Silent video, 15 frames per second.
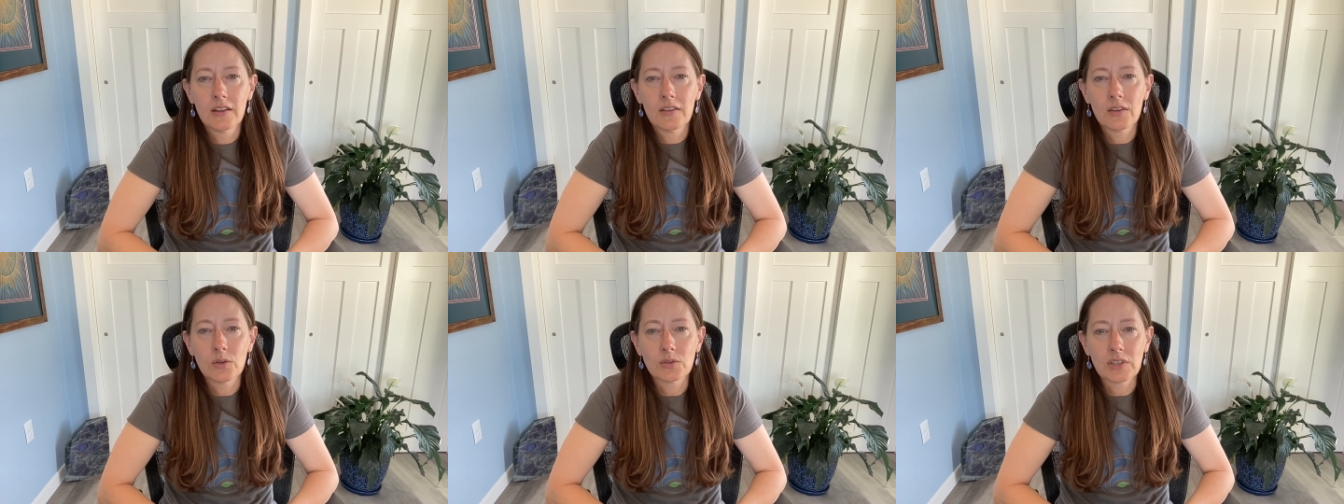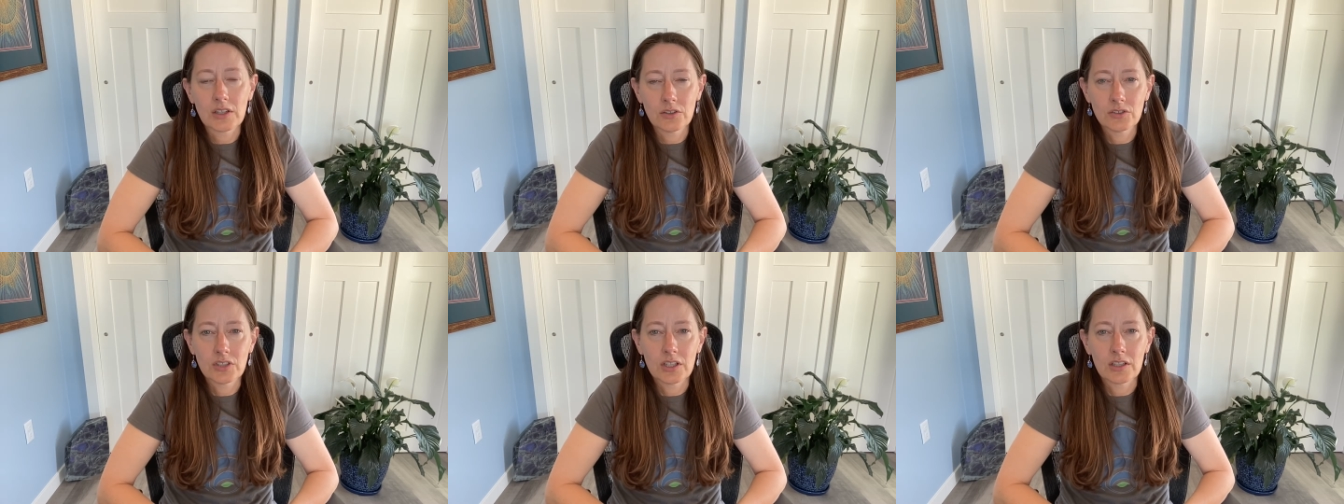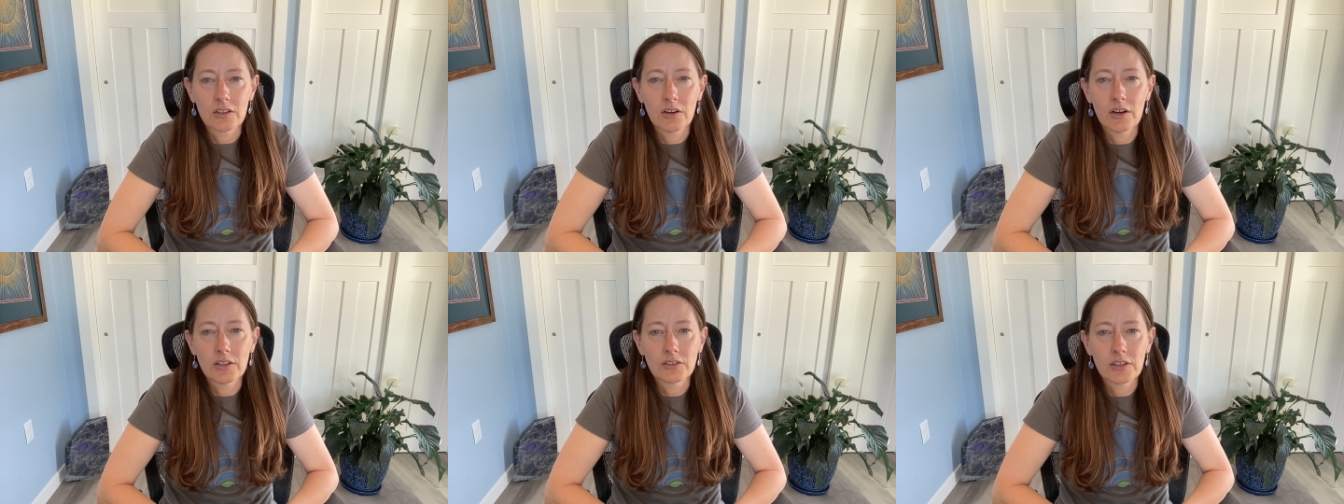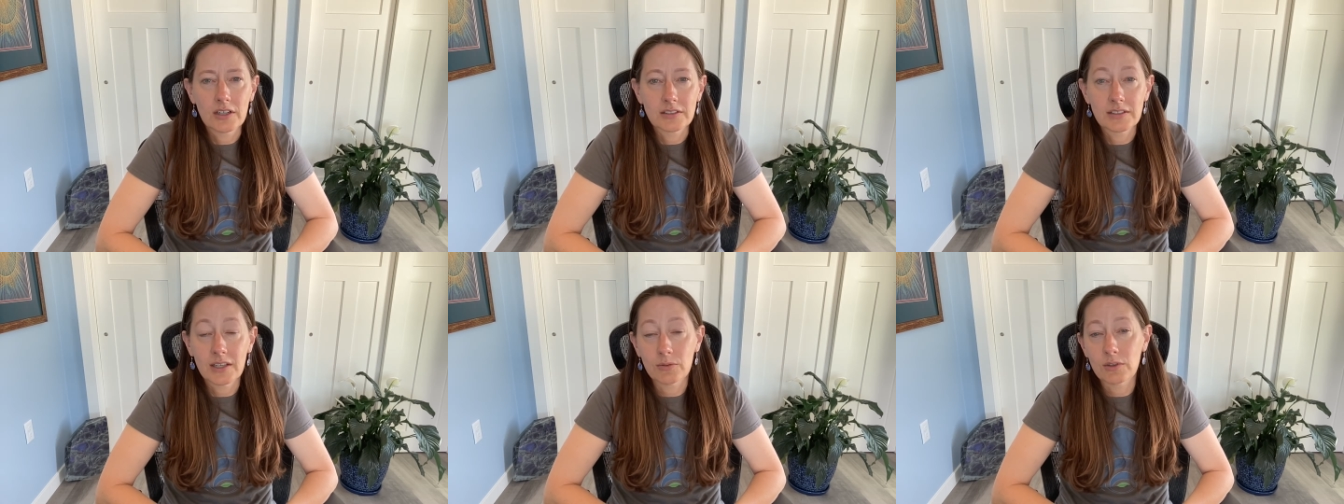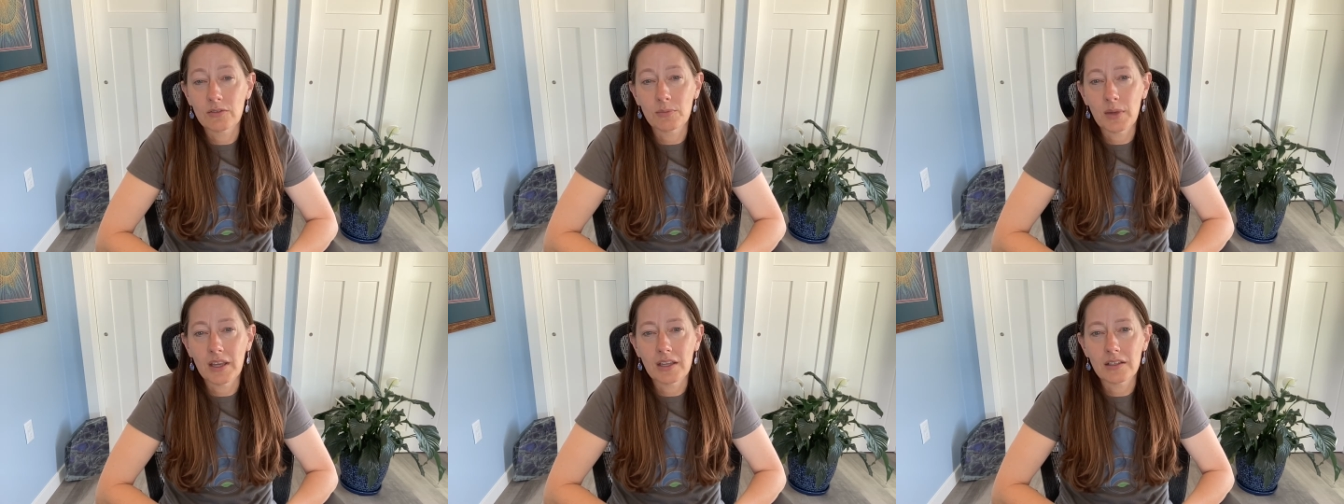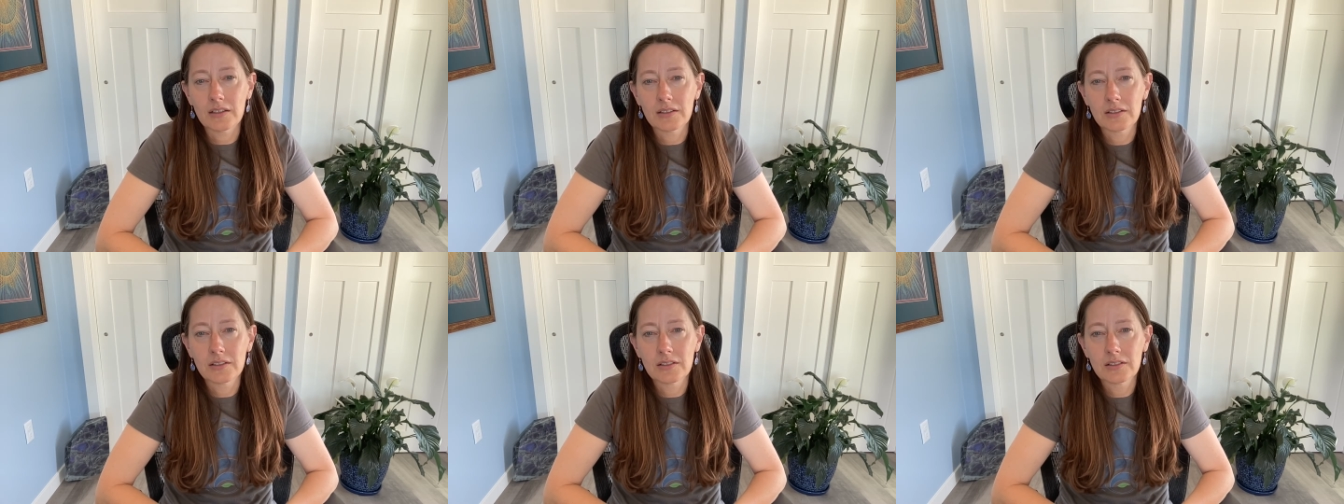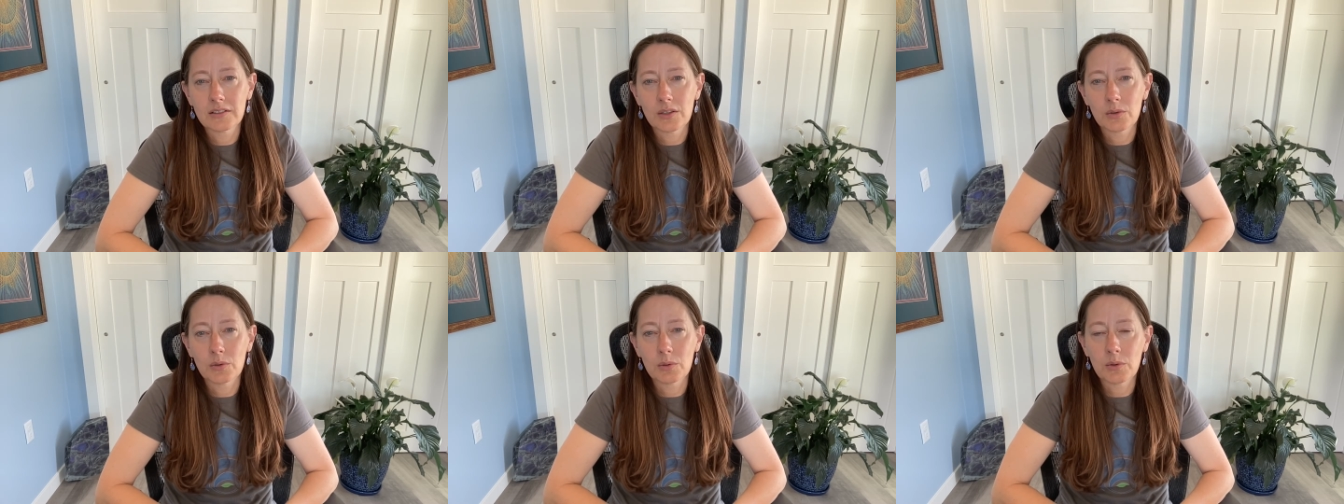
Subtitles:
those energetic contracts that we've made. So we